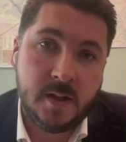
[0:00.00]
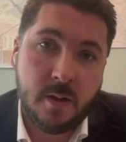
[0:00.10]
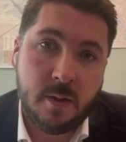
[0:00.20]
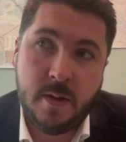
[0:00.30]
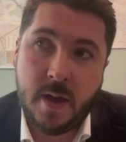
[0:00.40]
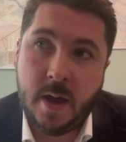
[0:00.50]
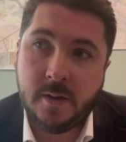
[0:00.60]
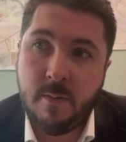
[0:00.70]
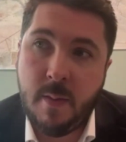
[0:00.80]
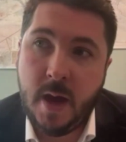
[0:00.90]
These
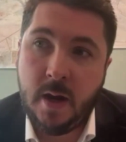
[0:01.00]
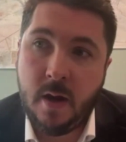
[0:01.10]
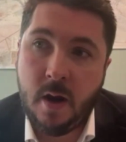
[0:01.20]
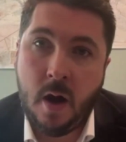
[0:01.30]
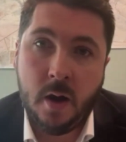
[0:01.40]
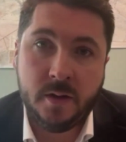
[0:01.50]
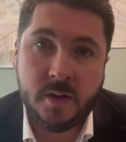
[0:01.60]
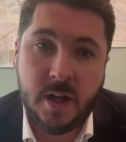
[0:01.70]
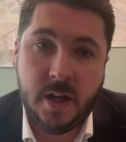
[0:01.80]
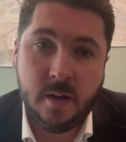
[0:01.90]
3,000 men
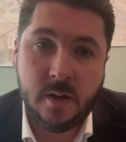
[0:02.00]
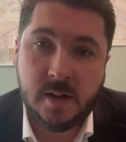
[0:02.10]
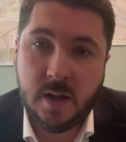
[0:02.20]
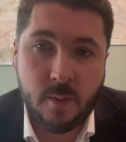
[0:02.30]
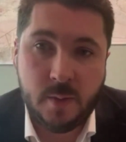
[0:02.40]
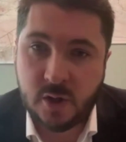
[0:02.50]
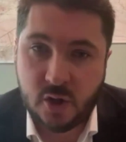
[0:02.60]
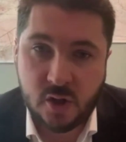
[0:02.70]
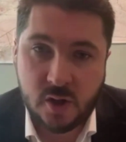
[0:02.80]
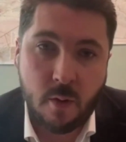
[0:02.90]
aren't in senior
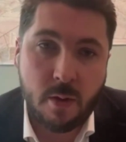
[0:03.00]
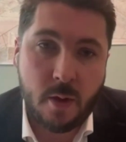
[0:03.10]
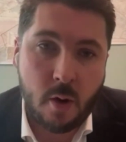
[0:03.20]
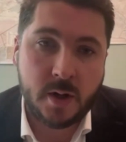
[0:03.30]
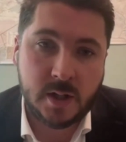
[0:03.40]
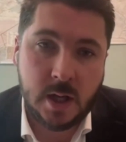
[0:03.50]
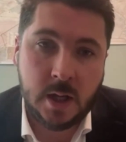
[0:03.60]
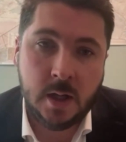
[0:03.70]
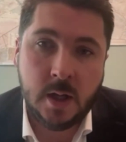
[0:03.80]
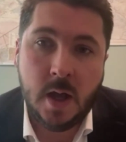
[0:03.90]
positions of
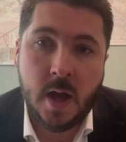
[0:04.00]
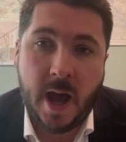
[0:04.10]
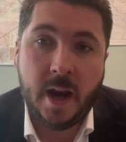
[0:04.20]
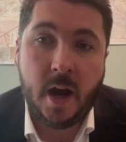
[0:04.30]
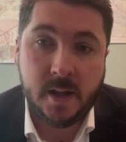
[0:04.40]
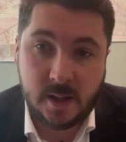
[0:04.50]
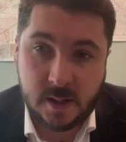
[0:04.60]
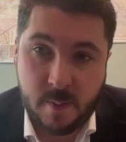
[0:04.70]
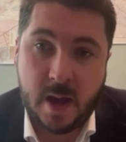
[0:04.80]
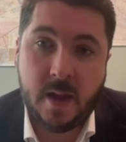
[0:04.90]
authority, and I
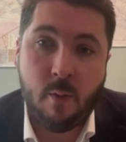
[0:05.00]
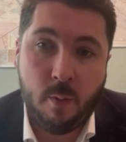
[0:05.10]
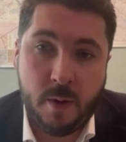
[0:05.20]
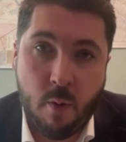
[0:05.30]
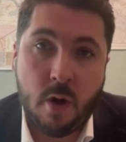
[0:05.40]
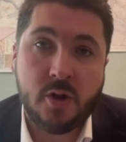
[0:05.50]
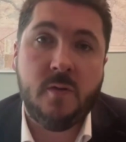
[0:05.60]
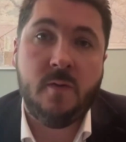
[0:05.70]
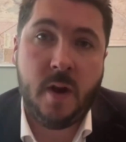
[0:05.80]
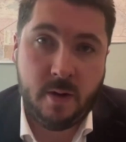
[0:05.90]
suspect they will be
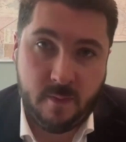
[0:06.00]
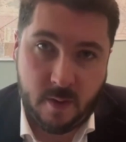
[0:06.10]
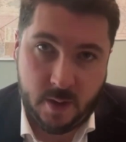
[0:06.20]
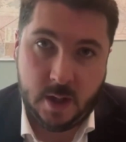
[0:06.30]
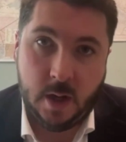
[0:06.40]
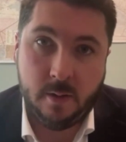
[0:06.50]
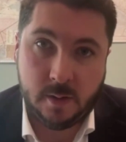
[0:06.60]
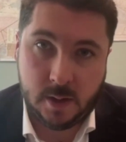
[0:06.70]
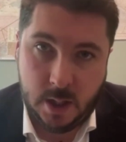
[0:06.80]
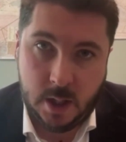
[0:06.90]
watched very, very
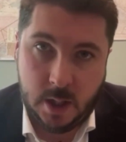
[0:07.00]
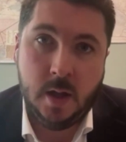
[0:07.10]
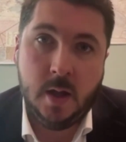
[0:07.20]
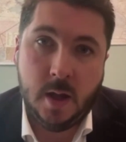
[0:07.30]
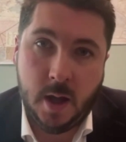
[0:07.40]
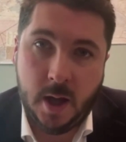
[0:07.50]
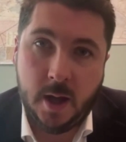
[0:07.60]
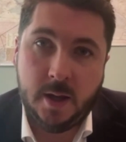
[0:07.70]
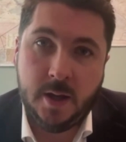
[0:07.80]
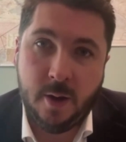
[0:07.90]
closely,
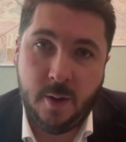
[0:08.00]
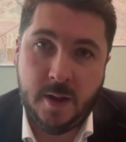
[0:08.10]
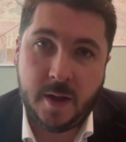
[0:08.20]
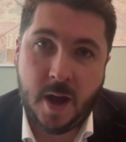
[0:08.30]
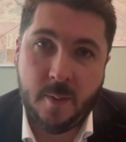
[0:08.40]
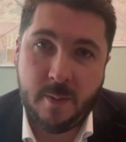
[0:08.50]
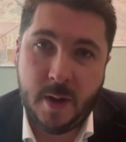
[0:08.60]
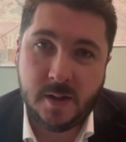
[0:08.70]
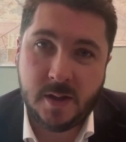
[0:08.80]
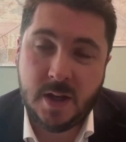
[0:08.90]
in the
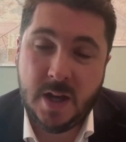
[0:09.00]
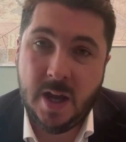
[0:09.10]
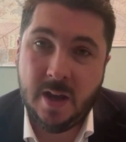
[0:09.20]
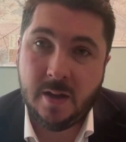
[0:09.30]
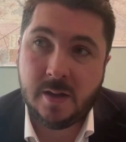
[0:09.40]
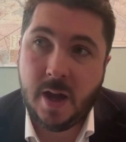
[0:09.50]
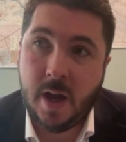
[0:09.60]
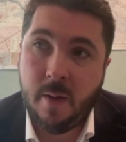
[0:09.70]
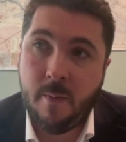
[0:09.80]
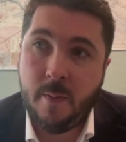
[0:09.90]
coming months and years.
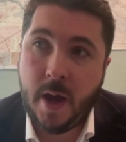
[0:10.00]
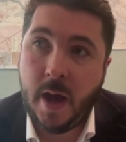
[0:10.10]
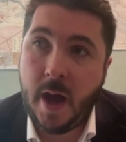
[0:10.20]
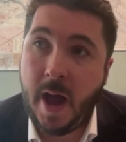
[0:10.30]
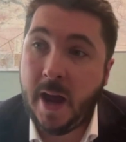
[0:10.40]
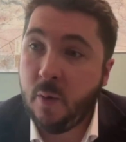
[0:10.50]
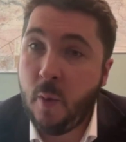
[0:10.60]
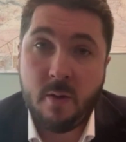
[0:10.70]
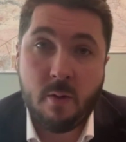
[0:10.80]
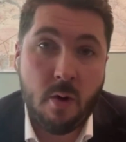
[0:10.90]

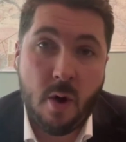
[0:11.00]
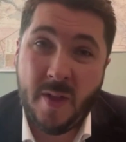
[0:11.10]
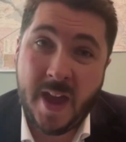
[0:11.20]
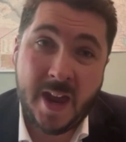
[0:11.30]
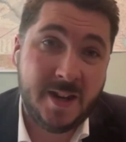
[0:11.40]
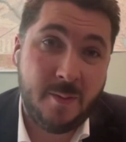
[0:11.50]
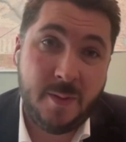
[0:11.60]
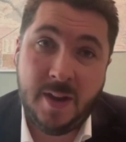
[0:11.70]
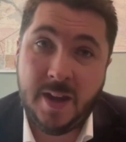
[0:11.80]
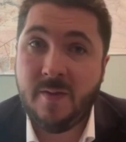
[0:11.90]
And whether or not they end
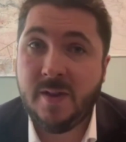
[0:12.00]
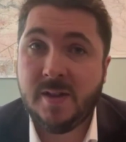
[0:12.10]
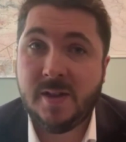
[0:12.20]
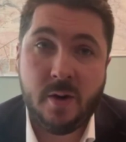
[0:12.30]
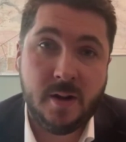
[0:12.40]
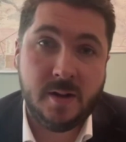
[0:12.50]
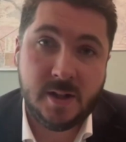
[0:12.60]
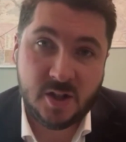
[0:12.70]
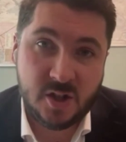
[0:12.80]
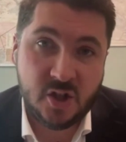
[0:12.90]
up getting given Syrian
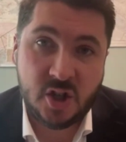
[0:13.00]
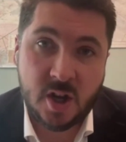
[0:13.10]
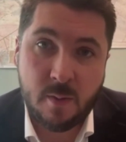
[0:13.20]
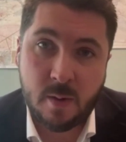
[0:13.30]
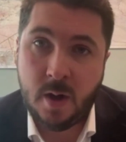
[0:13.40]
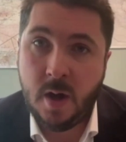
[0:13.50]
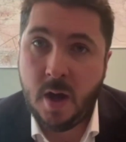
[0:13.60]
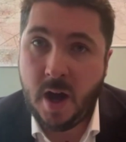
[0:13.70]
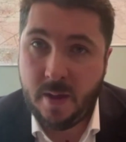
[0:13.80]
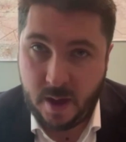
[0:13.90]
citizenship,
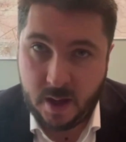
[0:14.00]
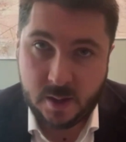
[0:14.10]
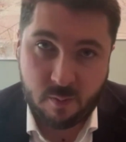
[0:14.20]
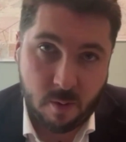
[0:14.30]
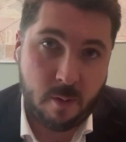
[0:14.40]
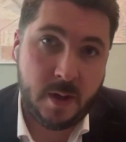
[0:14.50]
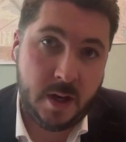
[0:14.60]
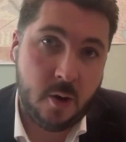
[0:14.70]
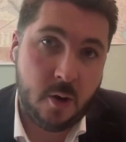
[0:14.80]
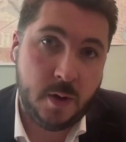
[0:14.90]
I think is
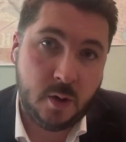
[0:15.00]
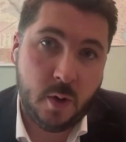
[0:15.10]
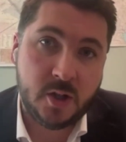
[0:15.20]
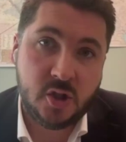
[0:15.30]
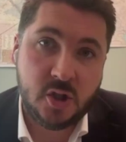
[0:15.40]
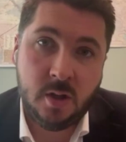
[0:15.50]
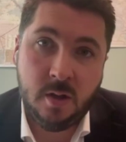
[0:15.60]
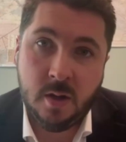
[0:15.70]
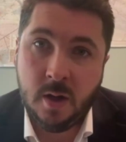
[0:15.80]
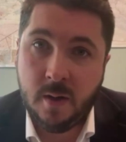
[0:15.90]
probably an open
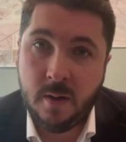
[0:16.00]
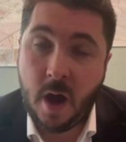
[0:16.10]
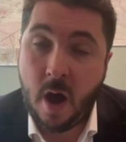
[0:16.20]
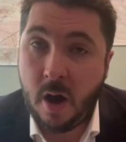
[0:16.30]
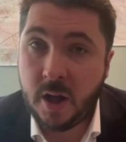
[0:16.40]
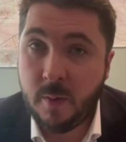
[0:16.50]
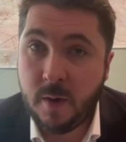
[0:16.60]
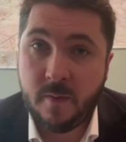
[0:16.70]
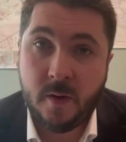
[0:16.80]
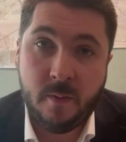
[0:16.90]
question. The
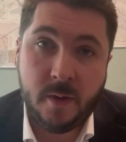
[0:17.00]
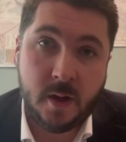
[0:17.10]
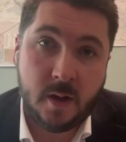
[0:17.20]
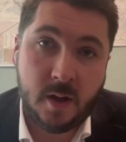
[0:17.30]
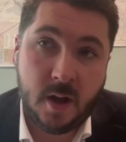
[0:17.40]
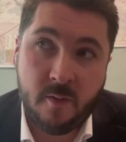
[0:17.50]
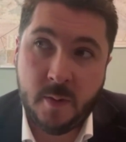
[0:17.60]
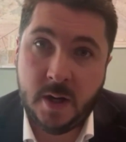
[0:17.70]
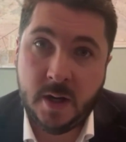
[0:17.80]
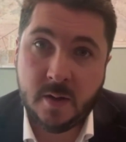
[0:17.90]
argument from the
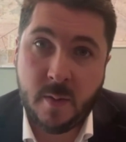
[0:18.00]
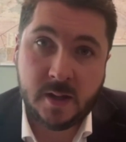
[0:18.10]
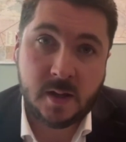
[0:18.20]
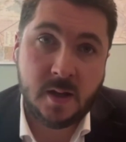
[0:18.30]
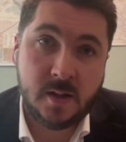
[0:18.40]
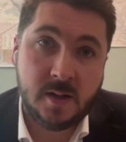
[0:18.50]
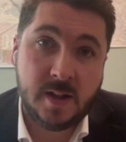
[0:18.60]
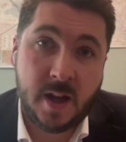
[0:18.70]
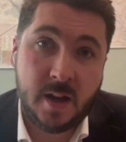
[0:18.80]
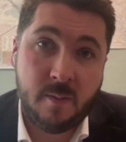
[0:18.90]
government in Damascus
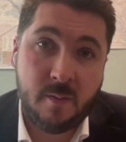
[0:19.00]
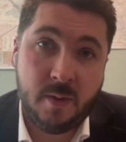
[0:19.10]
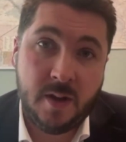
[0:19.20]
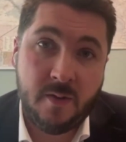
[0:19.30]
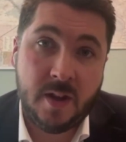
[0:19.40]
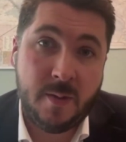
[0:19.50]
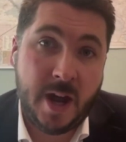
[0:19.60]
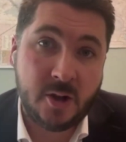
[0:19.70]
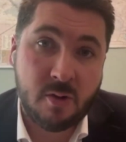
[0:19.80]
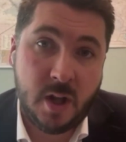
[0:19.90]
is that giving
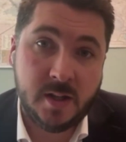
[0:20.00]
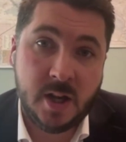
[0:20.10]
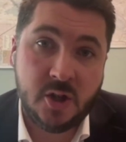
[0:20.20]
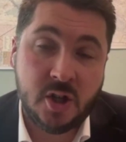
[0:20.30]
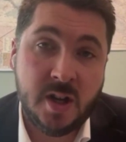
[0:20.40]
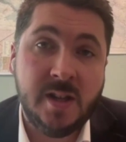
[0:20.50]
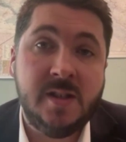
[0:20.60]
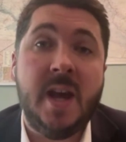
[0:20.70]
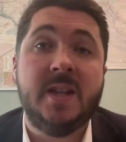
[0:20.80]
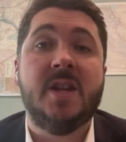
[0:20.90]
them naturalization
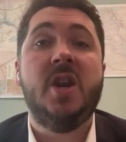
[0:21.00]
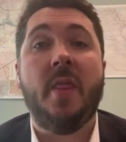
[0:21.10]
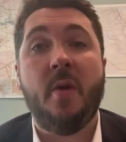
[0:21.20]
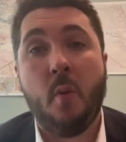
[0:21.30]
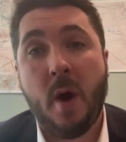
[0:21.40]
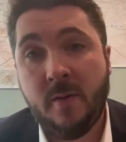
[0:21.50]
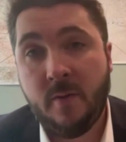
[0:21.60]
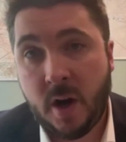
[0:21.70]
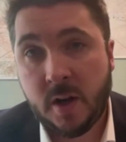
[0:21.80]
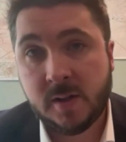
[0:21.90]
is yet another
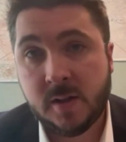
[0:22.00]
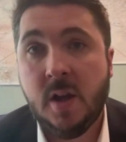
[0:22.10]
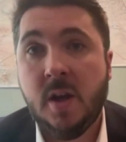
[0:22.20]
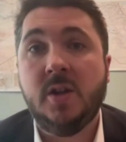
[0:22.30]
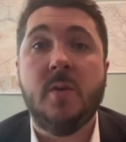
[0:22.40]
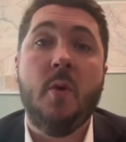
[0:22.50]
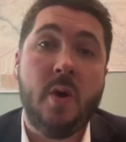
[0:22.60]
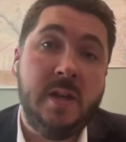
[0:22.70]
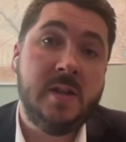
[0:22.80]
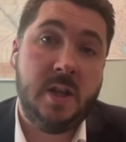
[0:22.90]
way for us to
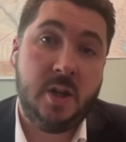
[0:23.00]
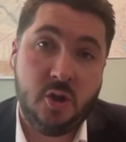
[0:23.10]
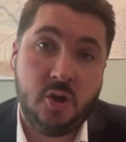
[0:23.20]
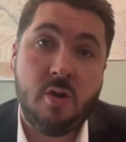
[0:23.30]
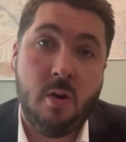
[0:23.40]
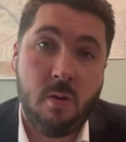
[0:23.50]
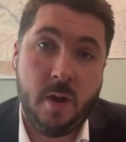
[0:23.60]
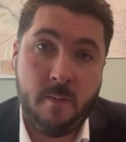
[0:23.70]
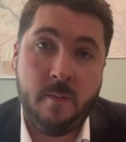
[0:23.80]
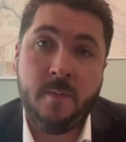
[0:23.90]
more easily
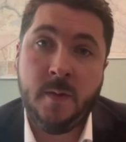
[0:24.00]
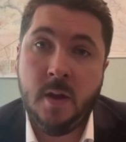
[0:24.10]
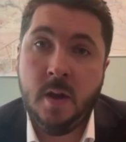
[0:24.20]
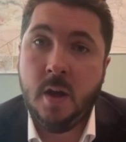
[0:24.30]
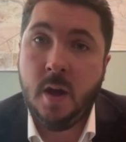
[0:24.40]
control them.